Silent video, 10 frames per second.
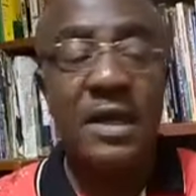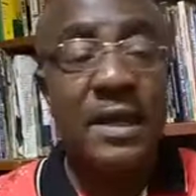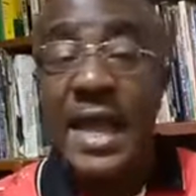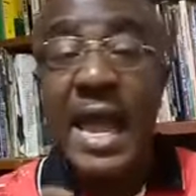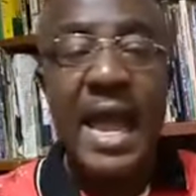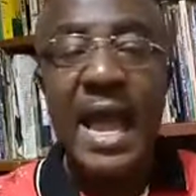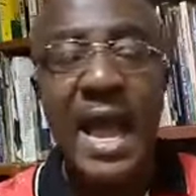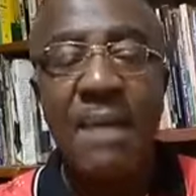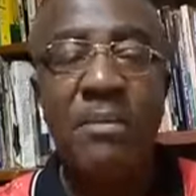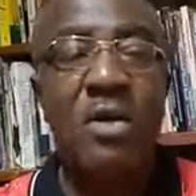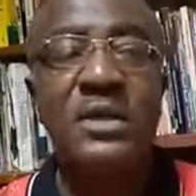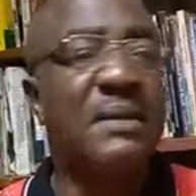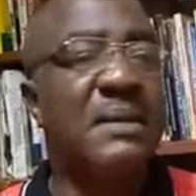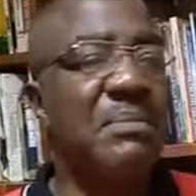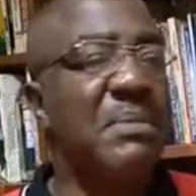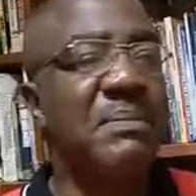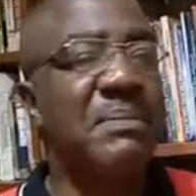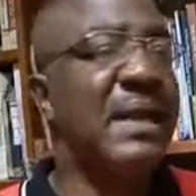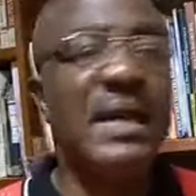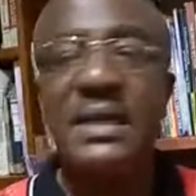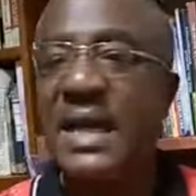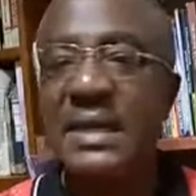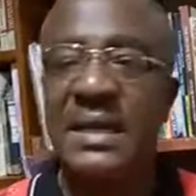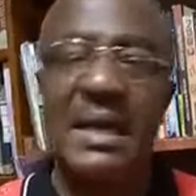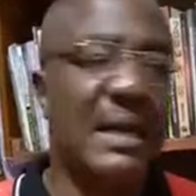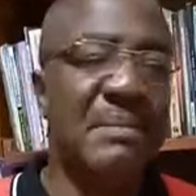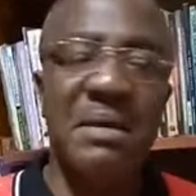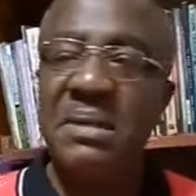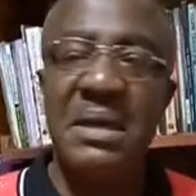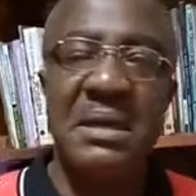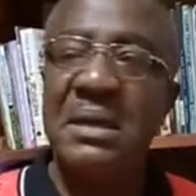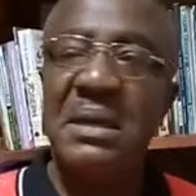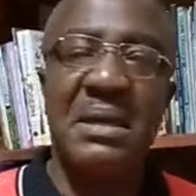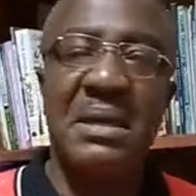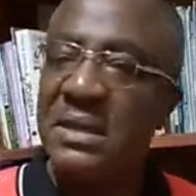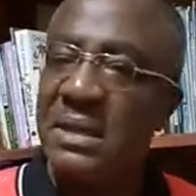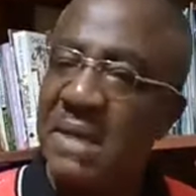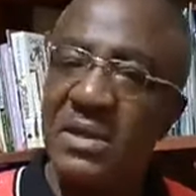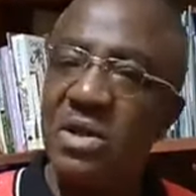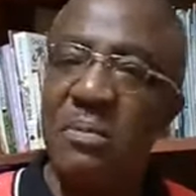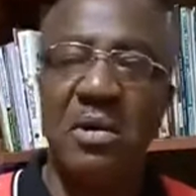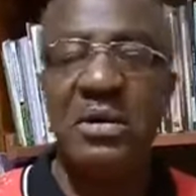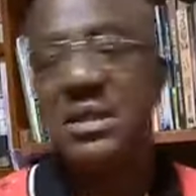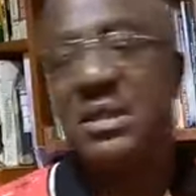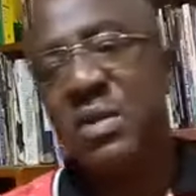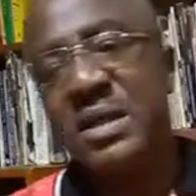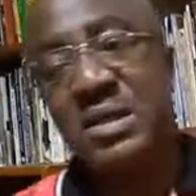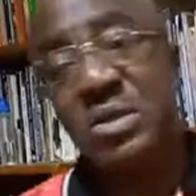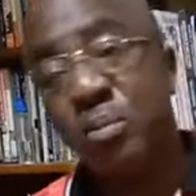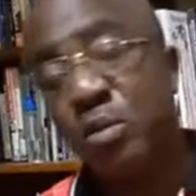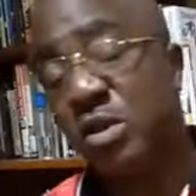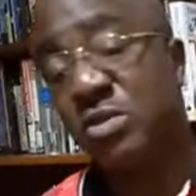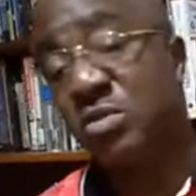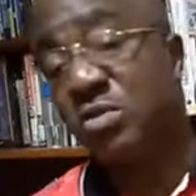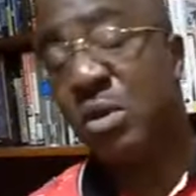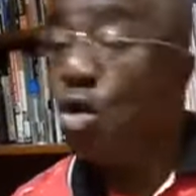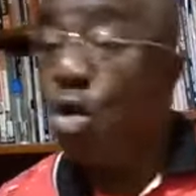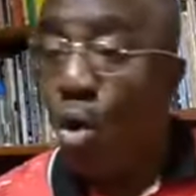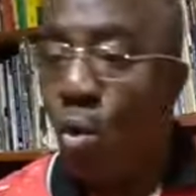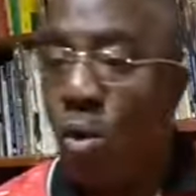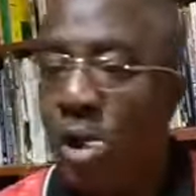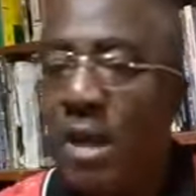Here, I'm not saying that maybe a lady has, uh, maybe she messed up or she went into prostitution. No.